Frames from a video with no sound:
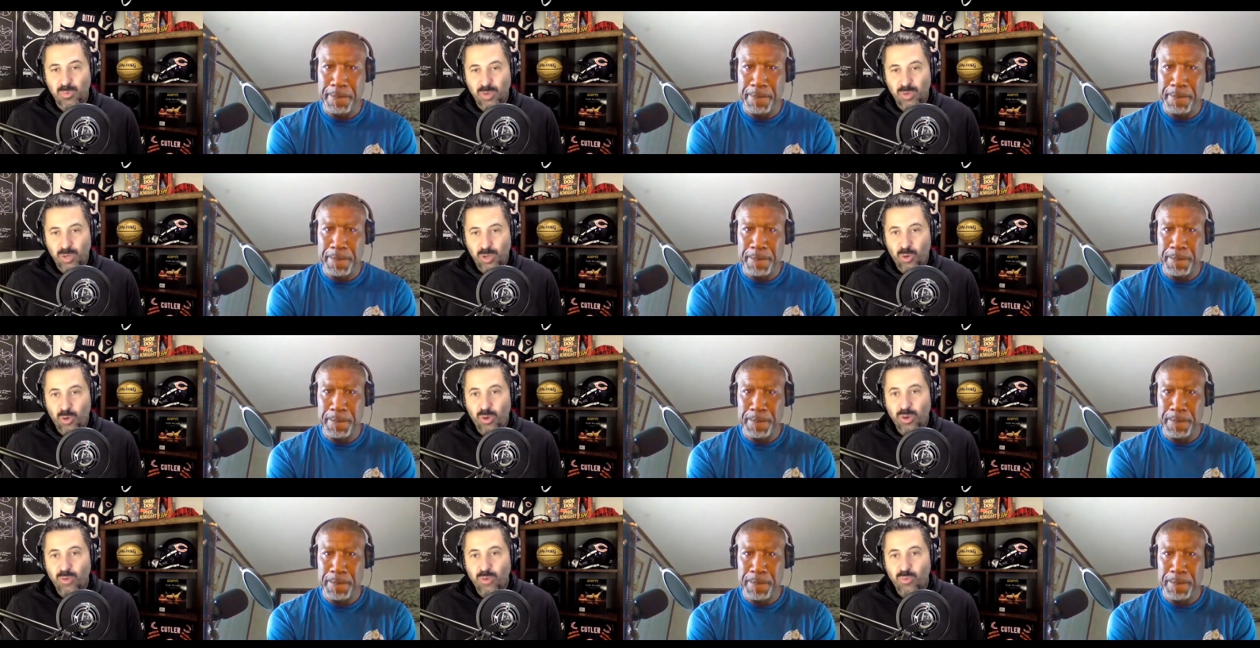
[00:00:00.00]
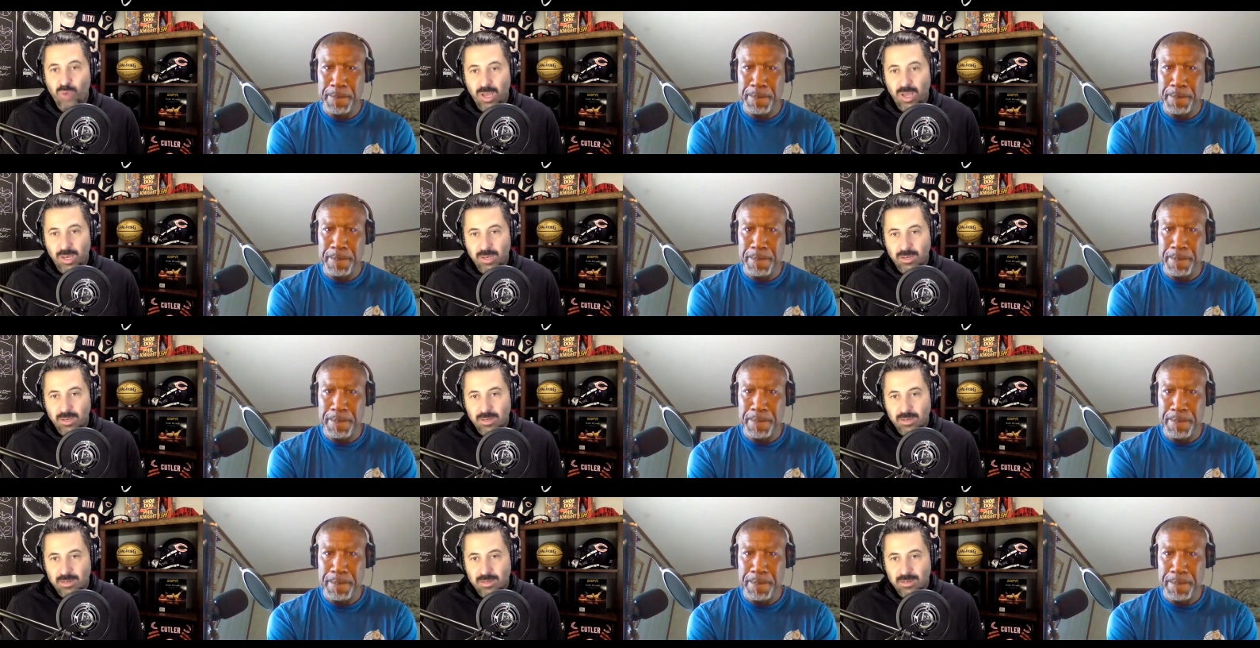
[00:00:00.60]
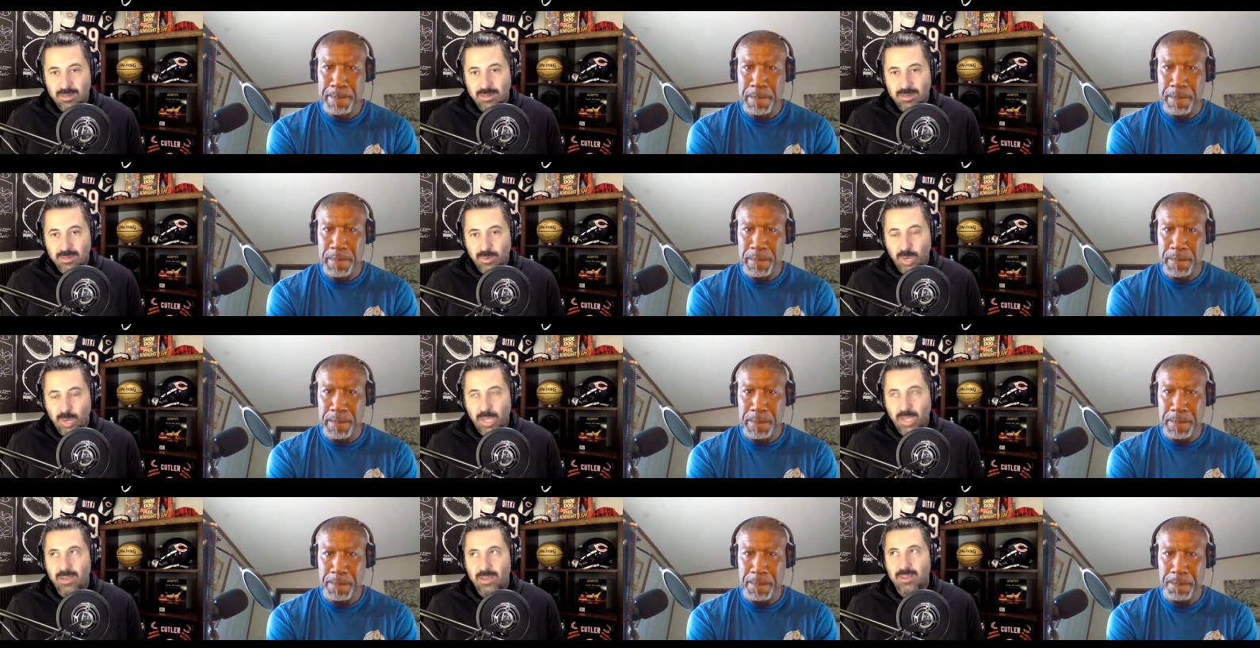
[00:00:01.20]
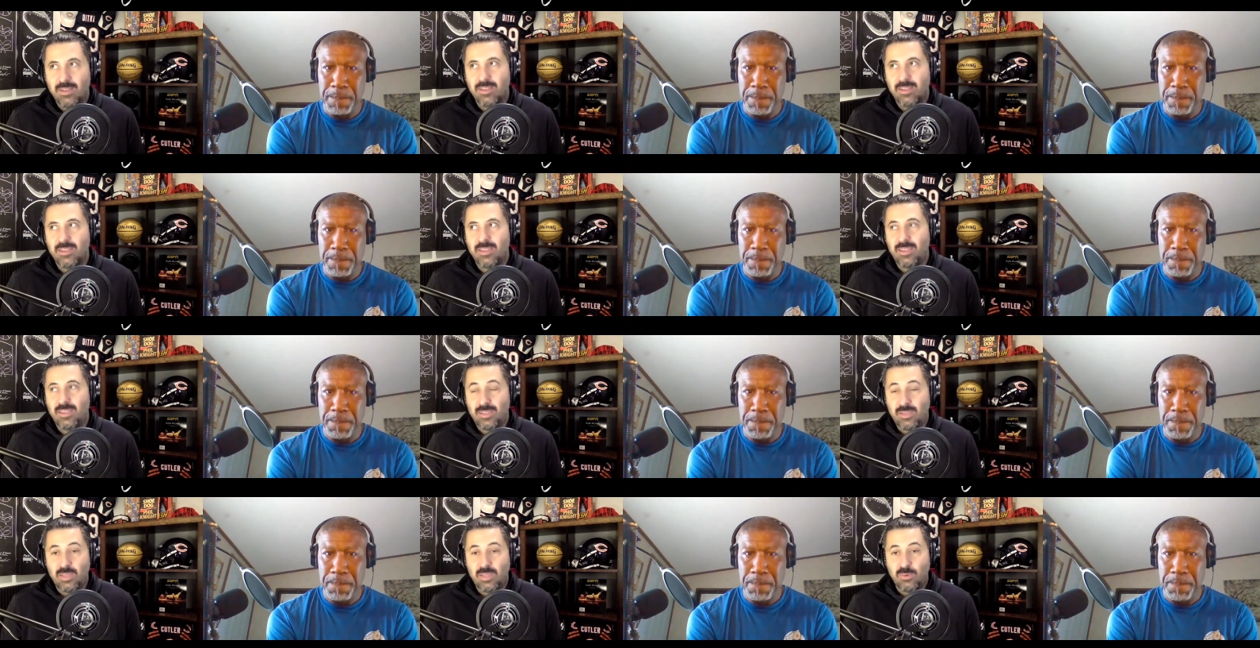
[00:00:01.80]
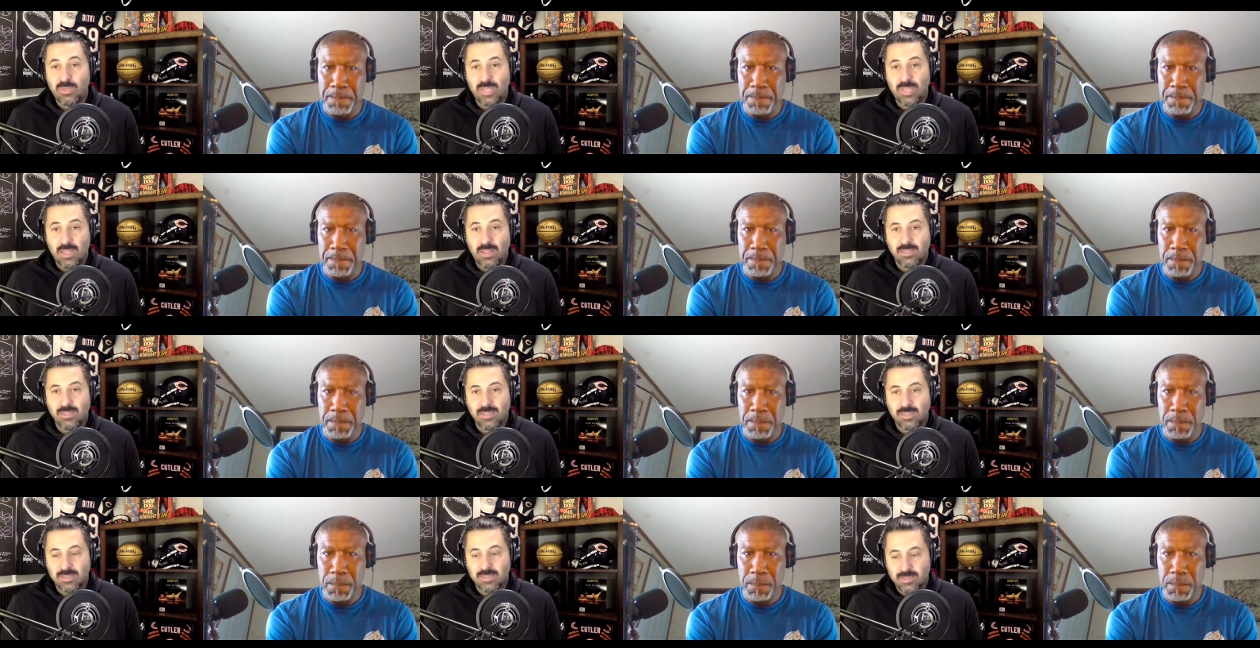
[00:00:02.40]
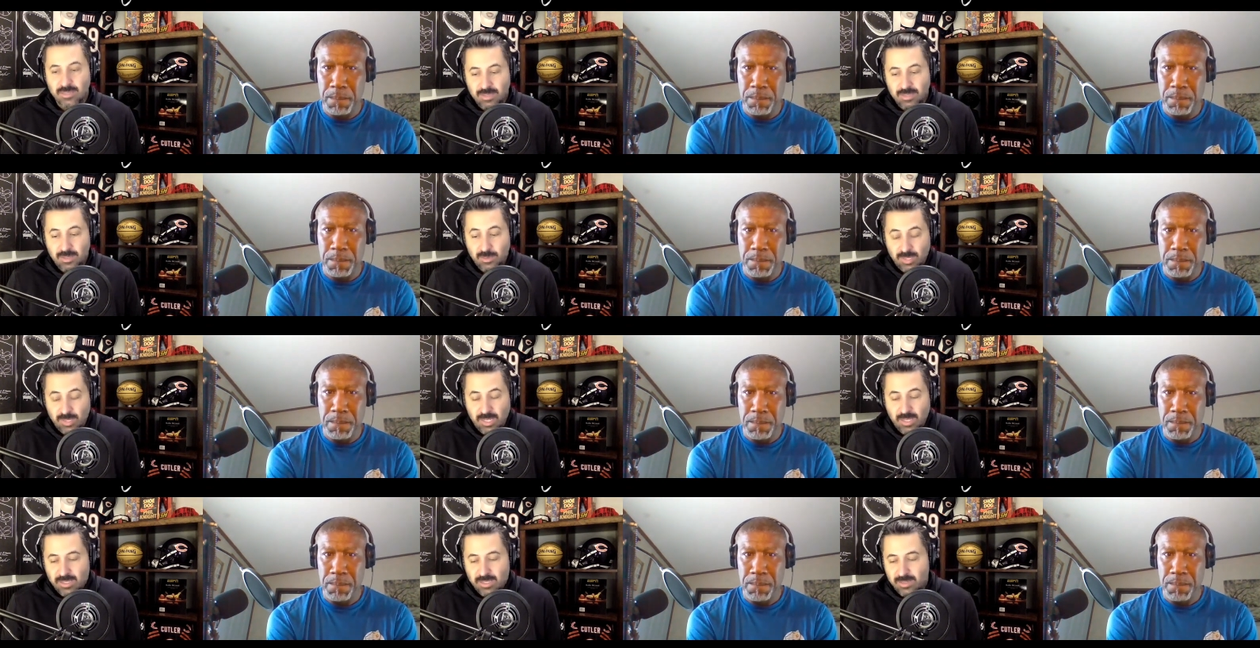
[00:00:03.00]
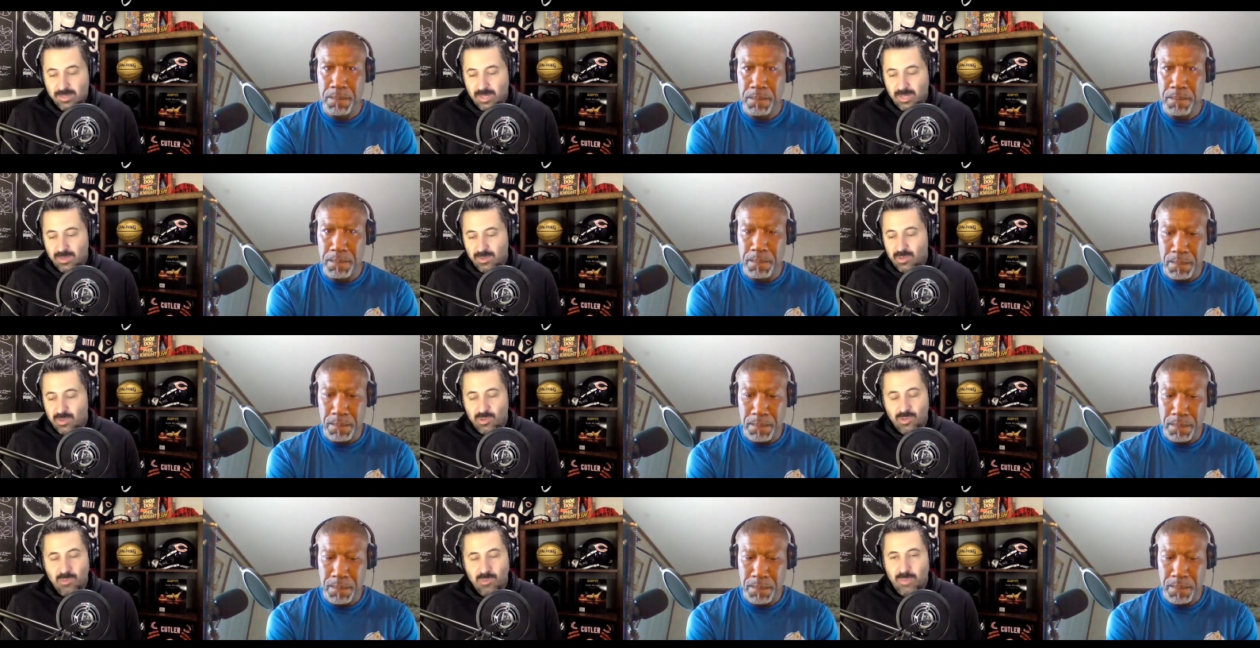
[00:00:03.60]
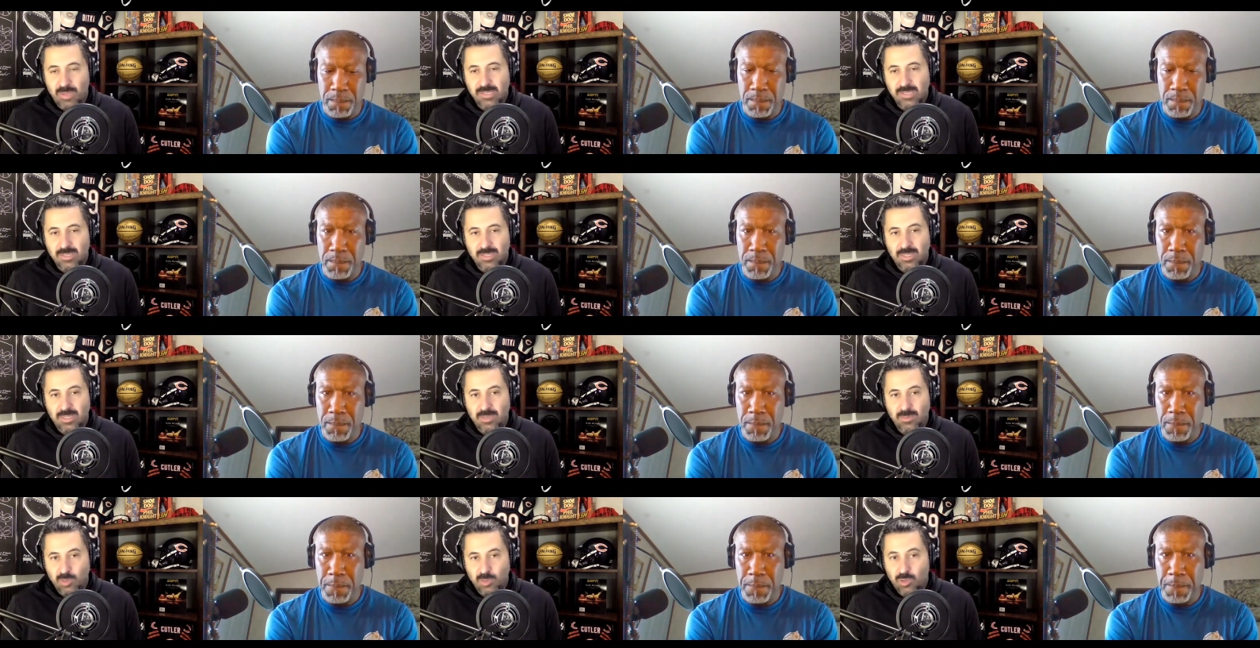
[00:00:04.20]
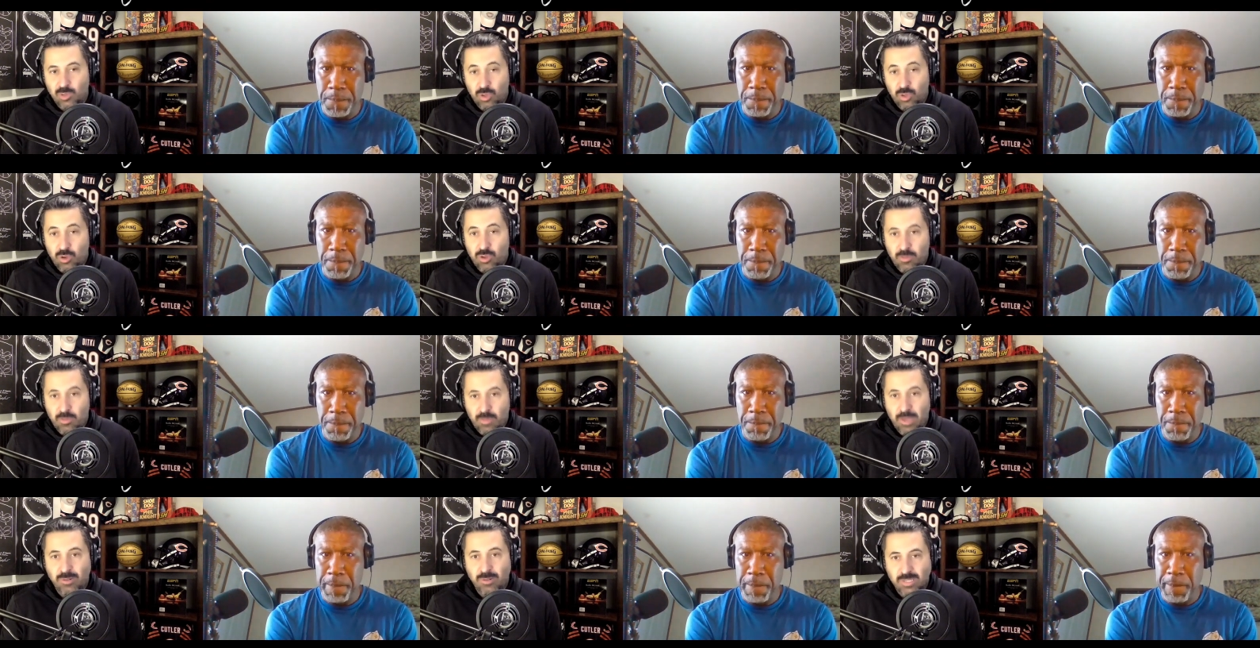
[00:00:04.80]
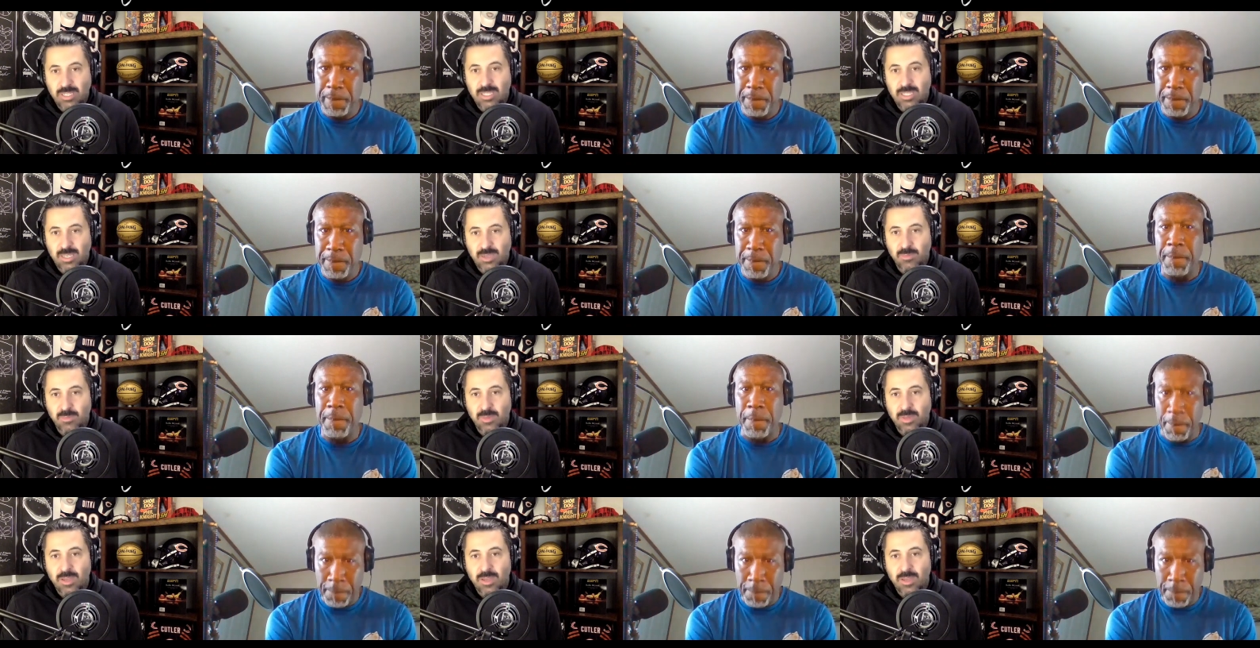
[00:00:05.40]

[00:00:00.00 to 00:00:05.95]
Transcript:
Speaker 1: would go on a run, right? He he would tell us he would tell us right, you're the best team. You're you're the better team.